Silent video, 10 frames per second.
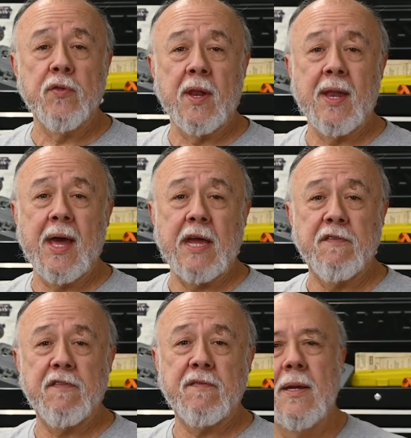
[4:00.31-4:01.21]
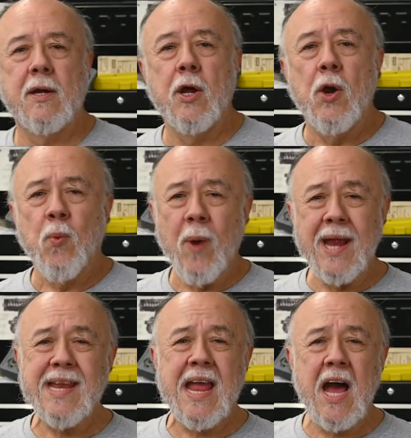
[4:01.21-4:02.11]
the life.
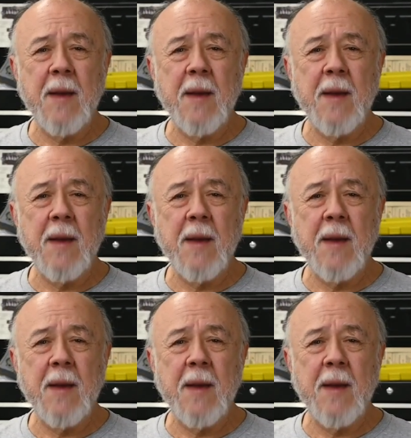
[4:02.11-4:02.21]
Right now,